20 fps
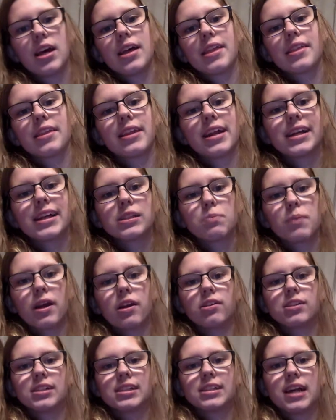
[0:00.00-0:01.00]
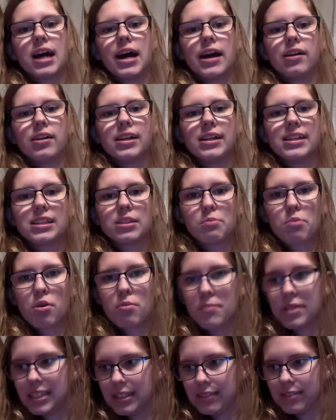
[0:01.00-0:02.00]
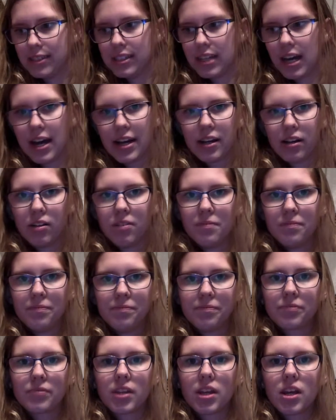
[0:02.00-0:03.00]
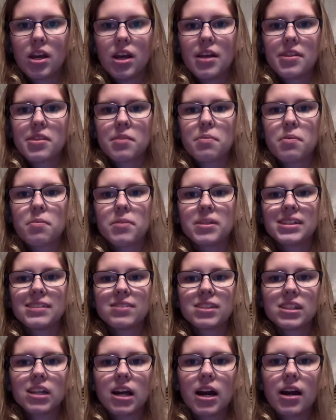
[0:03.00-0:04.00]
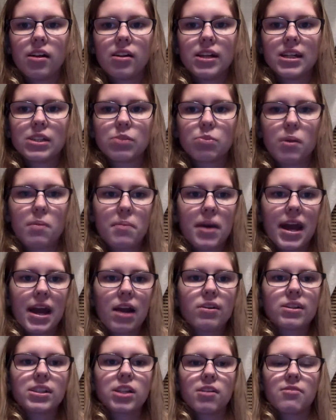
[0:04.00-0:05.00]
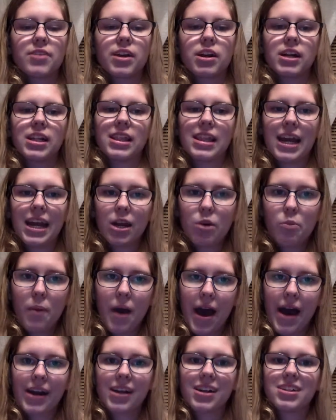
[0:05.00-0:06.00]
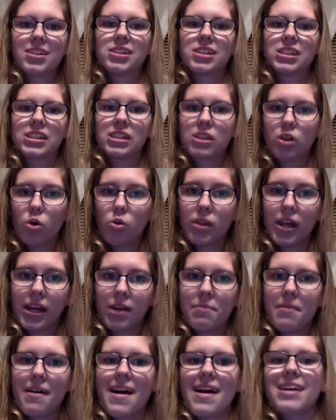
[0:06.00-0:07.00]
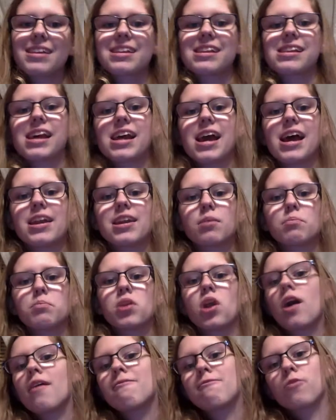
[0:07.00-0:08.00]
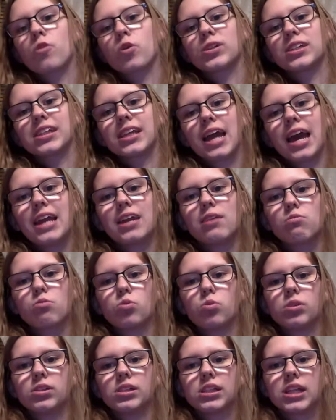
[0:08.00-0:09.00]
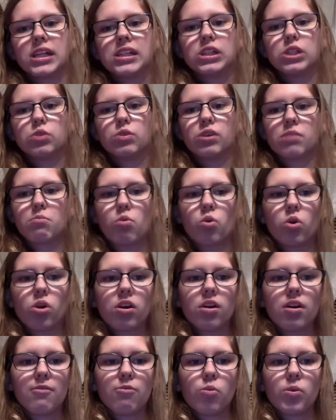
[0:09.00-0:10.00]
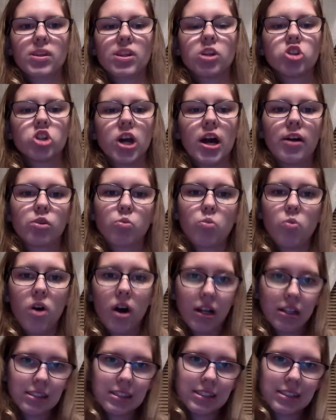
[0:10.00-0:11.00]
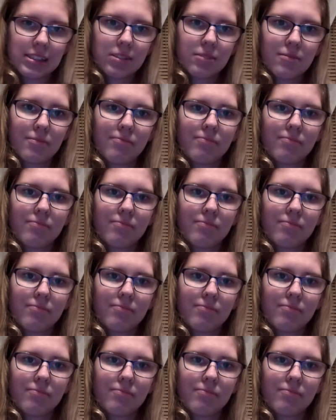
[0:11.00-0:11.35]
The next parent style is the permissive style. The permissive style is when parents are very laid back, so laid back that they end up not enforcing any rules and doing more of what the child wants.